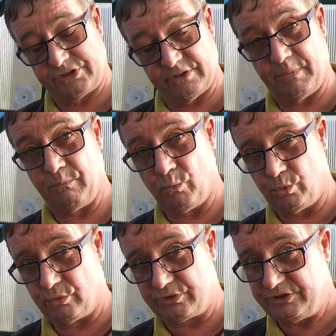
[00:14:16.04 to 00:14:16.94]
they've been
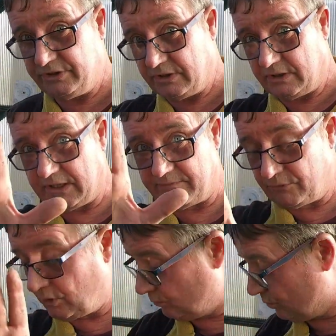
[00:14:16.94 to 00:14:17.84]
watered. I have
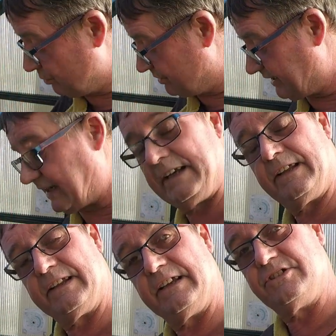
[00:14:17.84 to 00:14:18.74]
not watered any
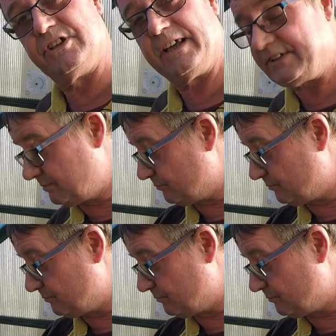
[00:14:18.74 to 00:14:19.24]
of these yet,